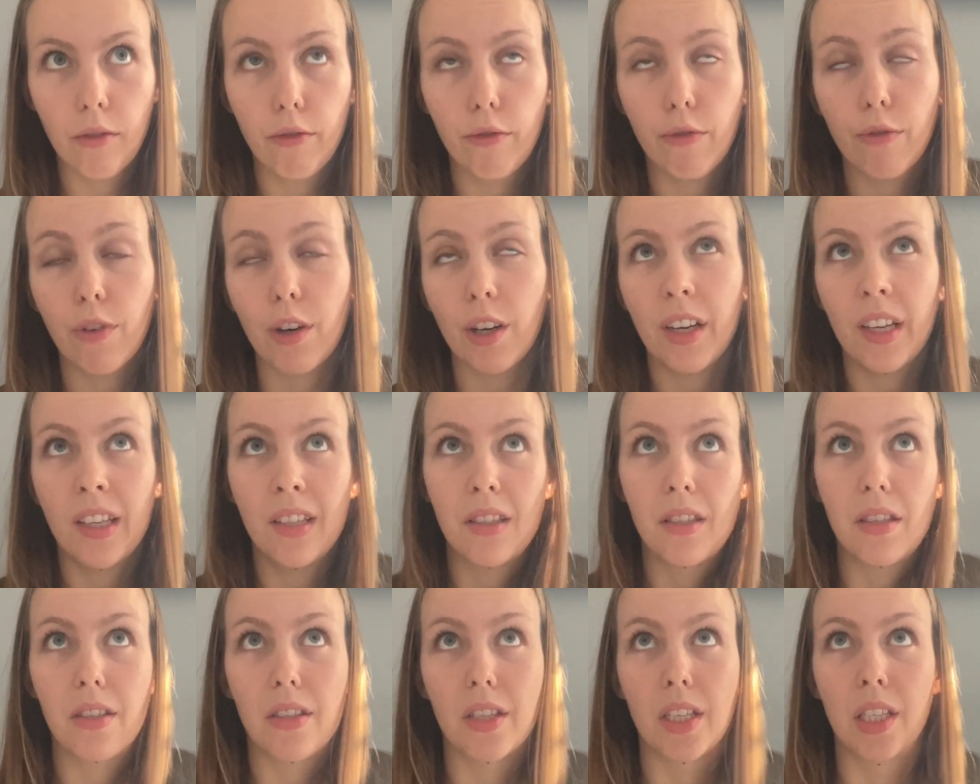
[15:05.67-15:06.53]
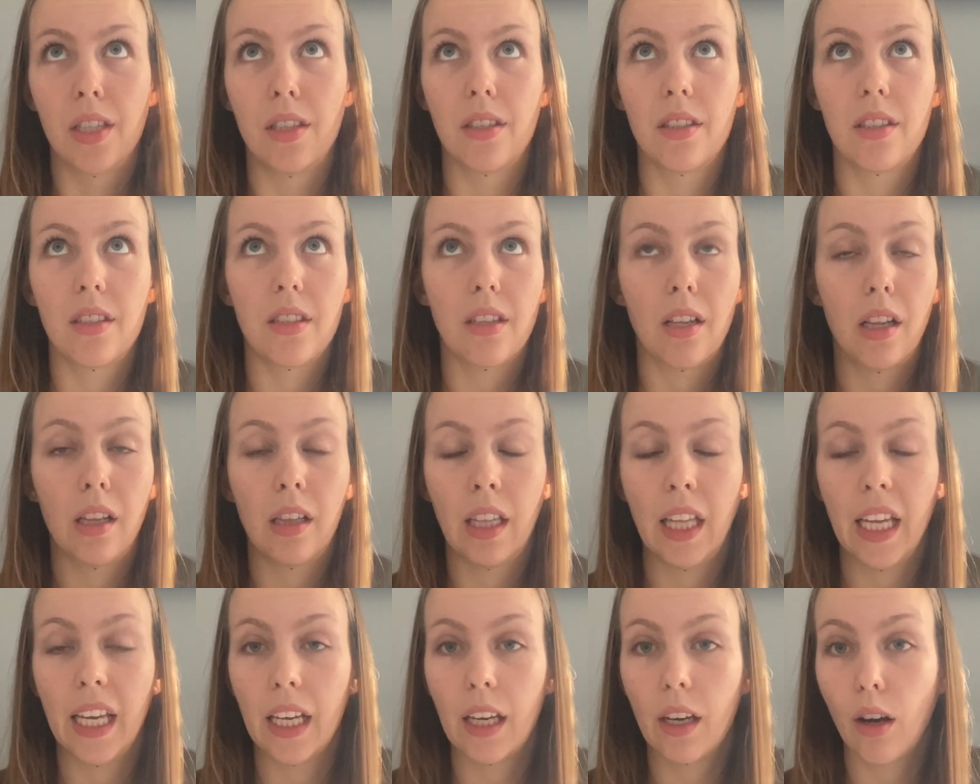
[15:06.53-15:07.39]
for instance,
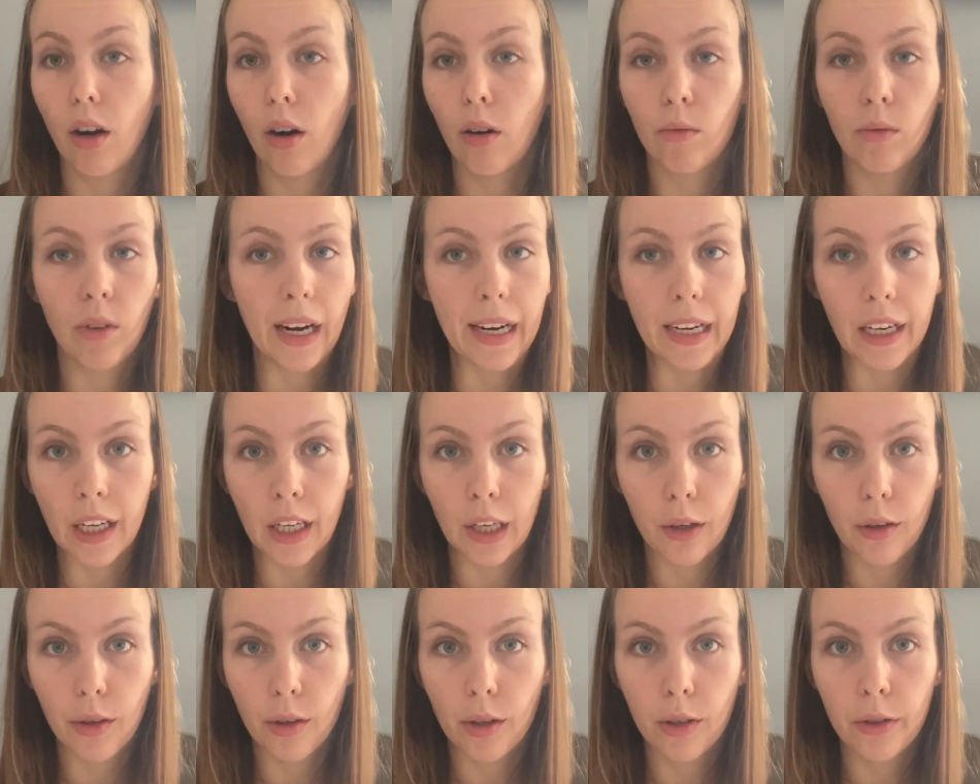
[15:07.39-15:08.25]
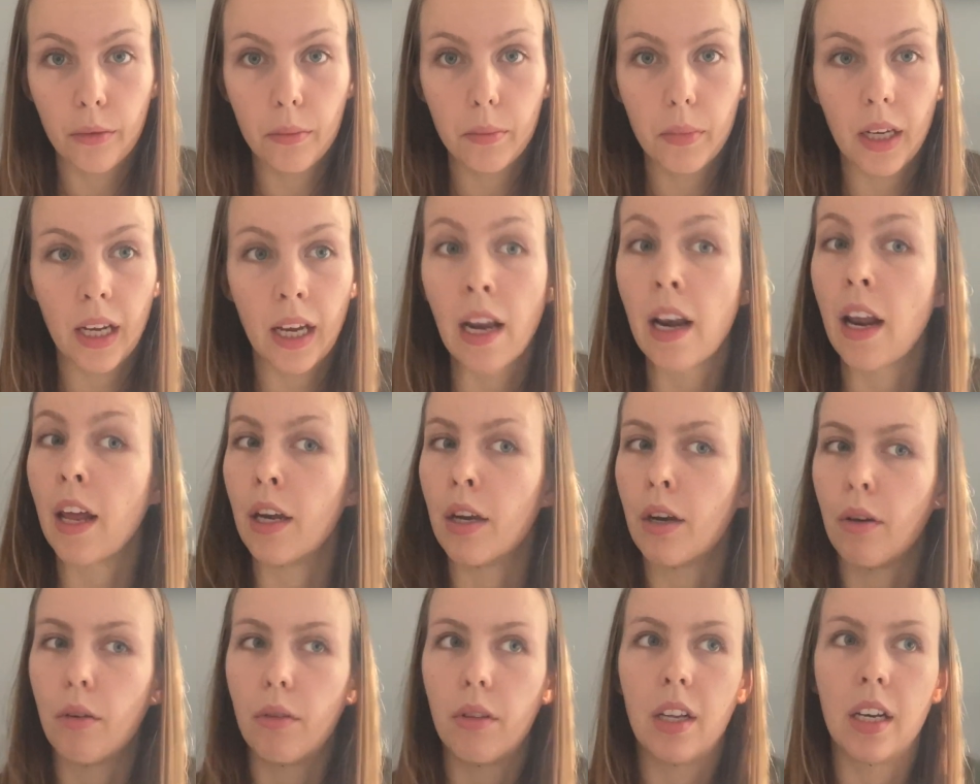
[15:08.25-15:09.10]
like a writing group, and I
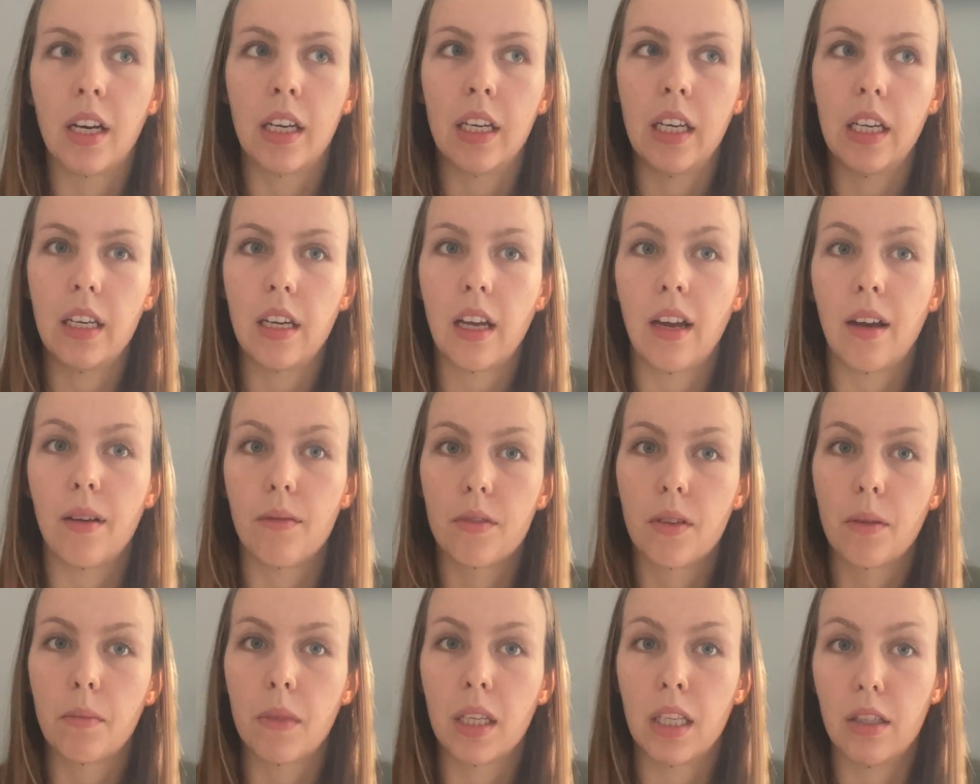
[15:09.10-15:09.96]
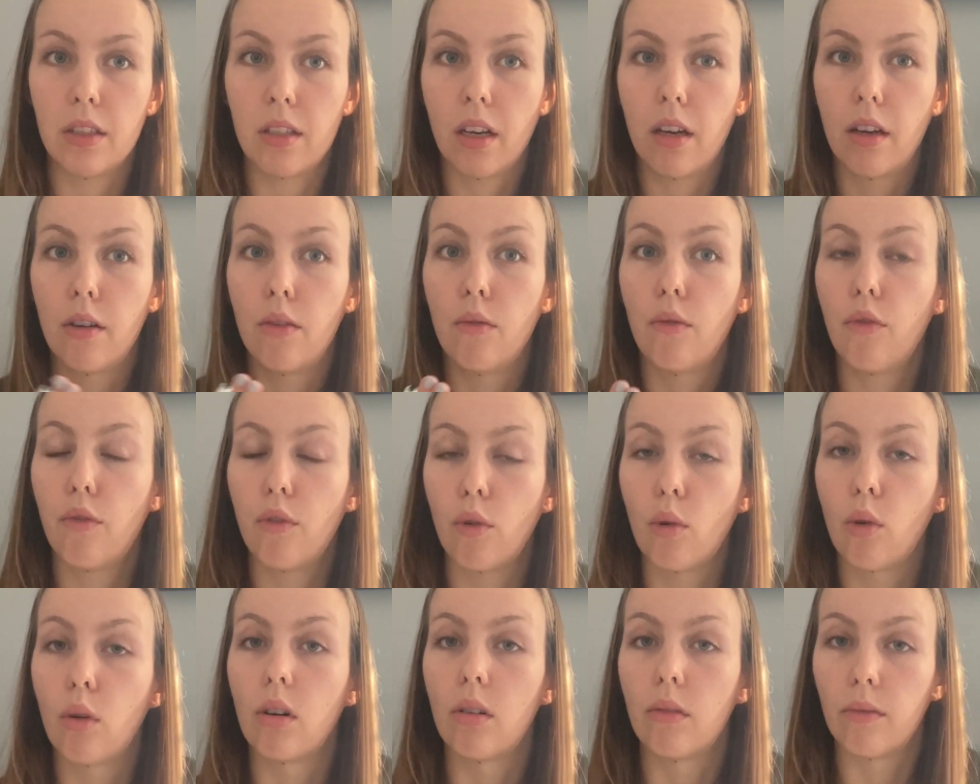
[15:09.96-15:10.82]
know that I need to have something done
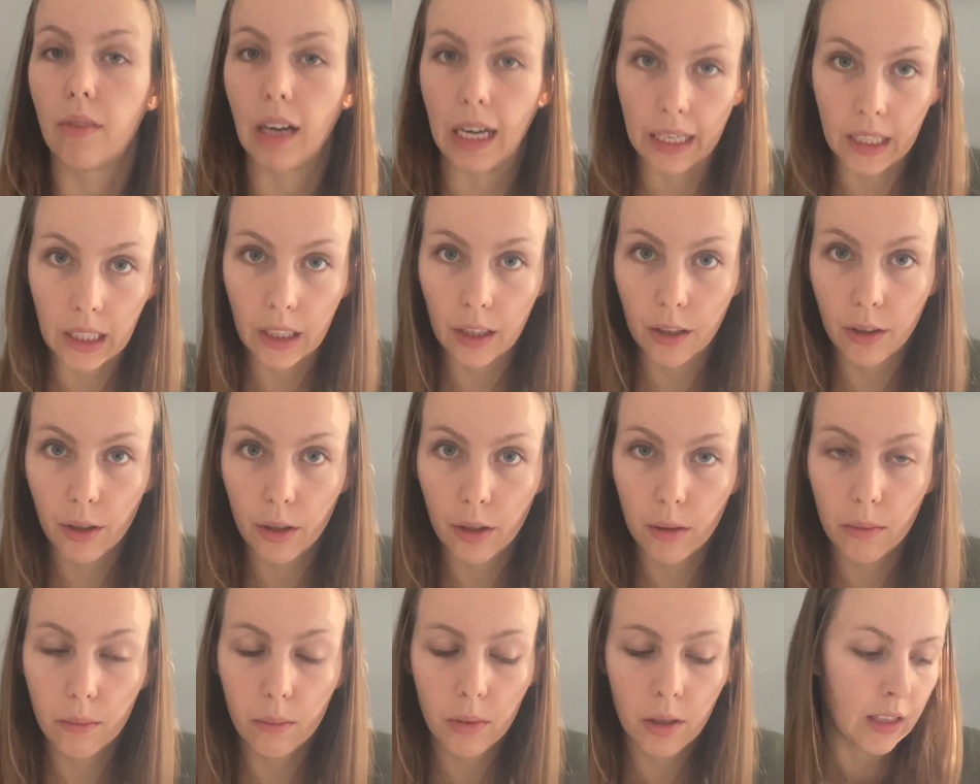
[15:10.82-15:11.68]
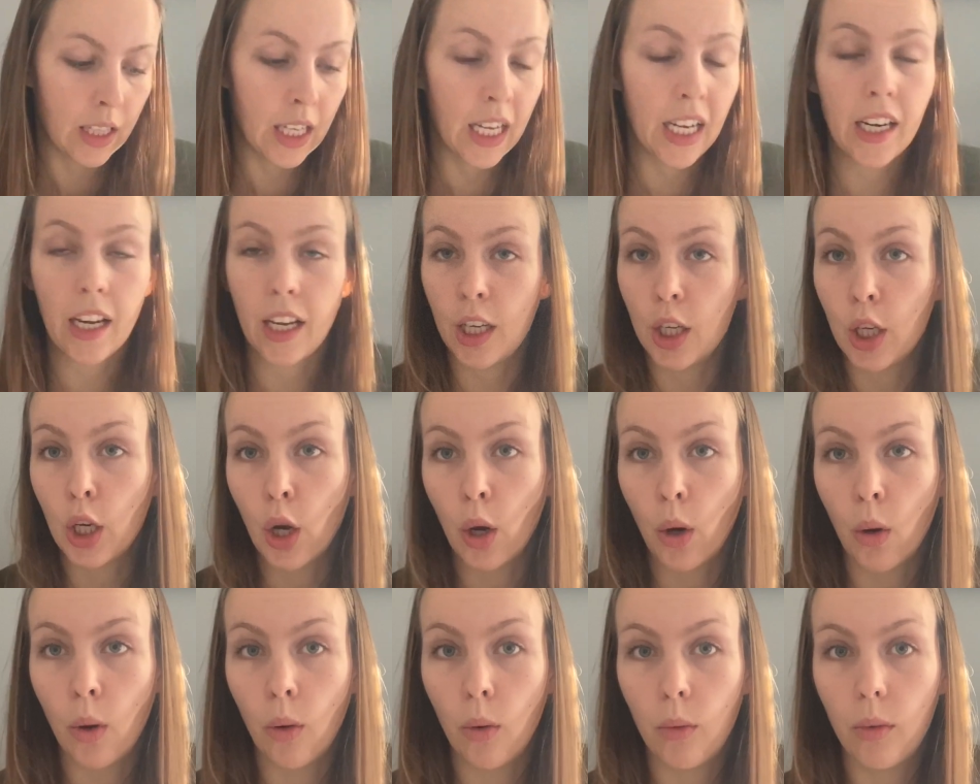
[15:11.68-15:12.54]
for a writing group, then I
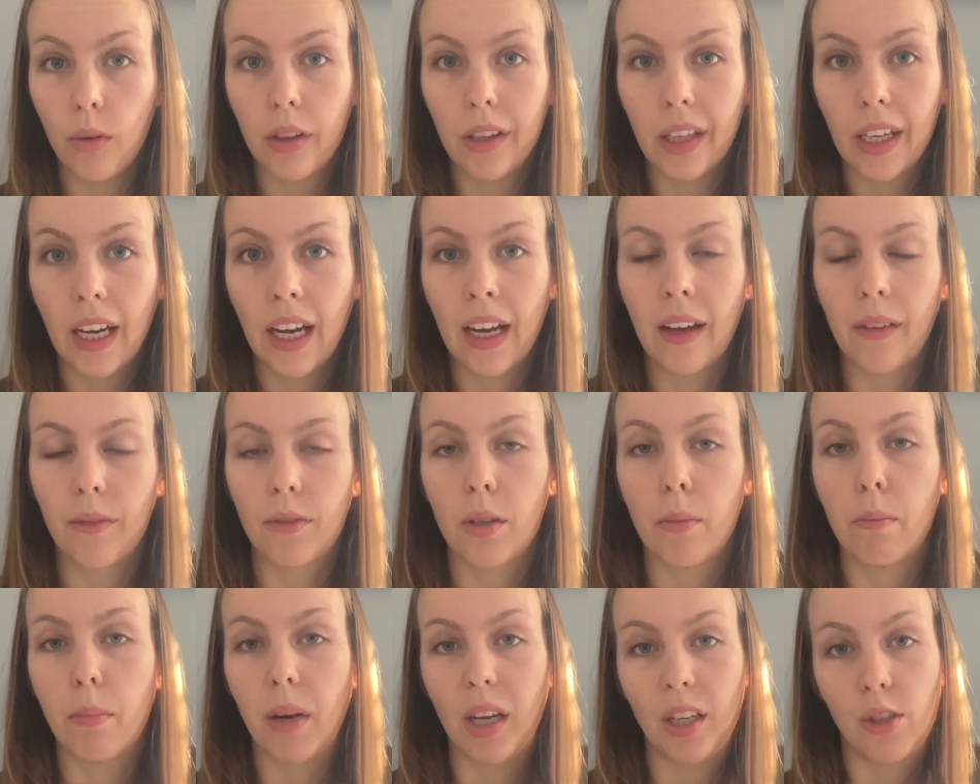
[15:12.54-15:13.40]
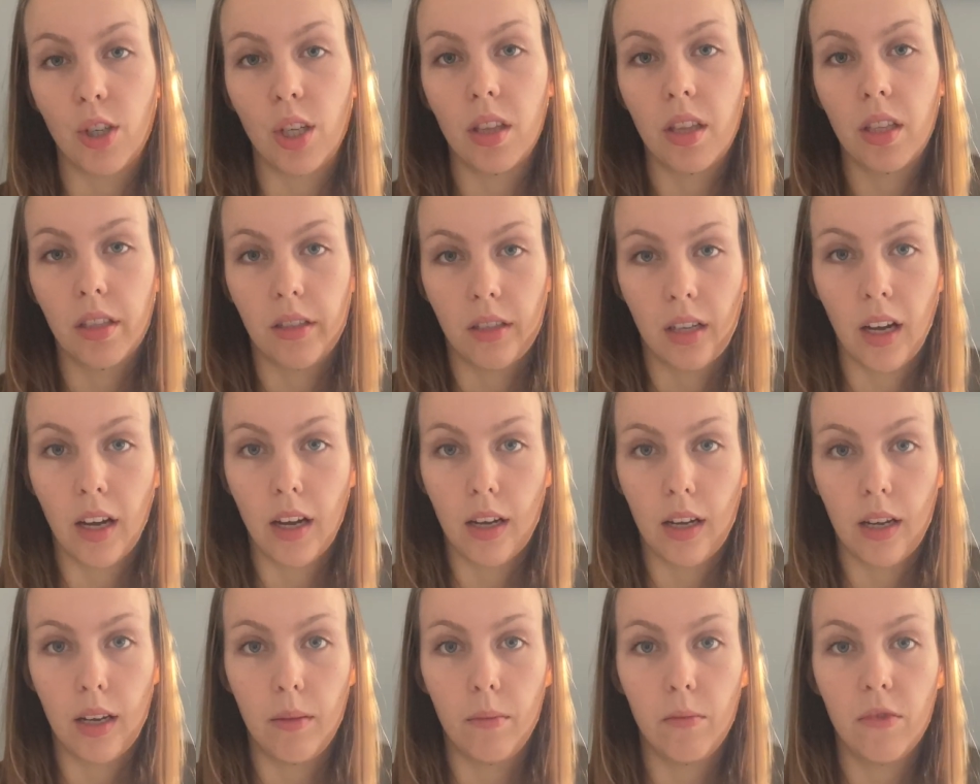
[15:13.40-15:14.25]
know that I have to budget the
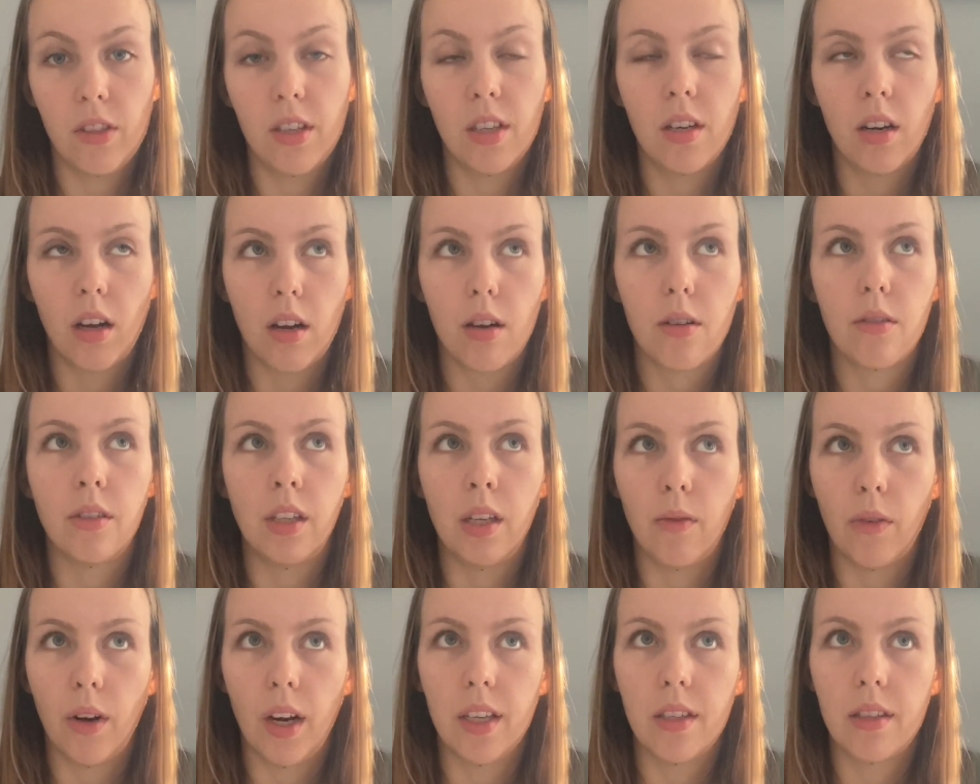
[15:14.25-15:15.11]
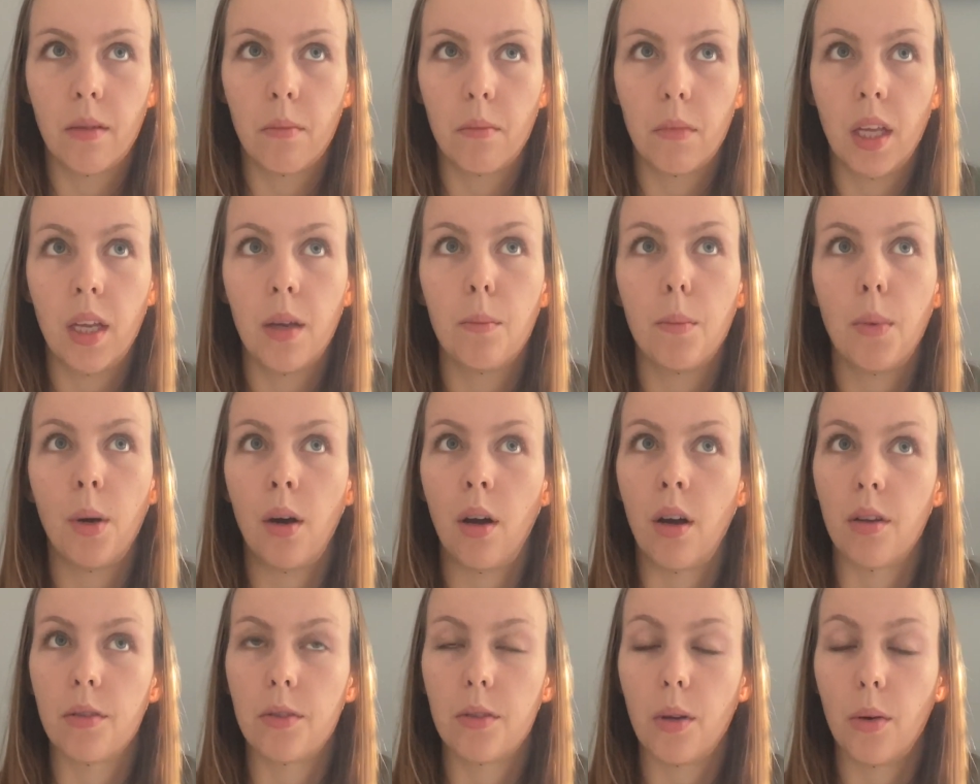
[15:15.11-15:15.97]
time to not only write something, but
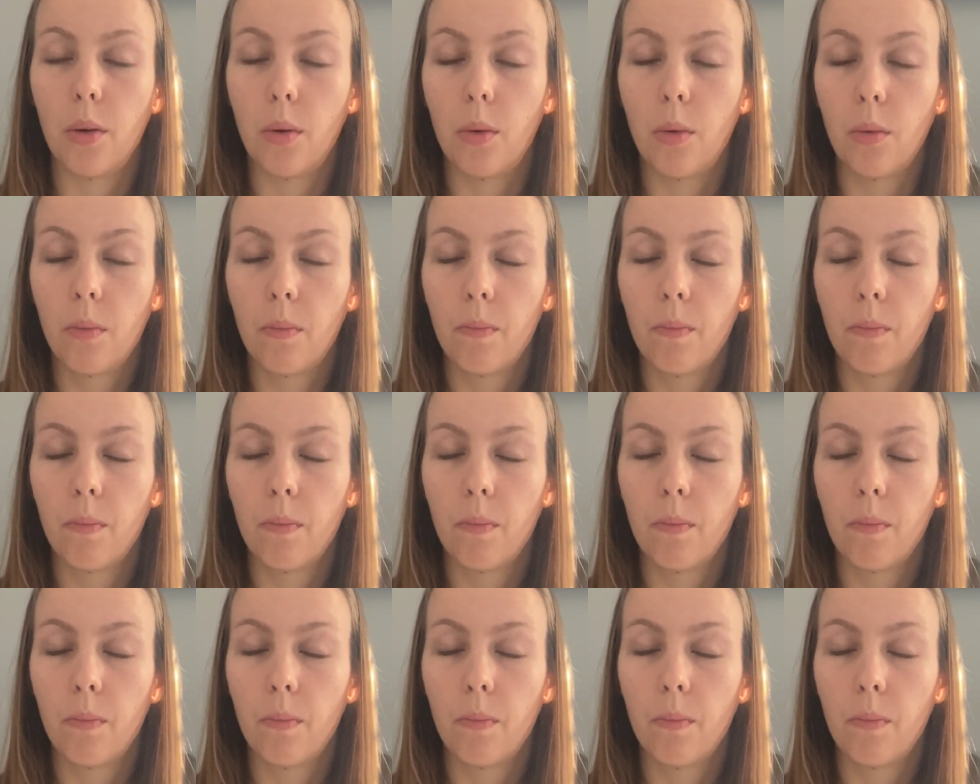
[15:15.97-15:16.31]
also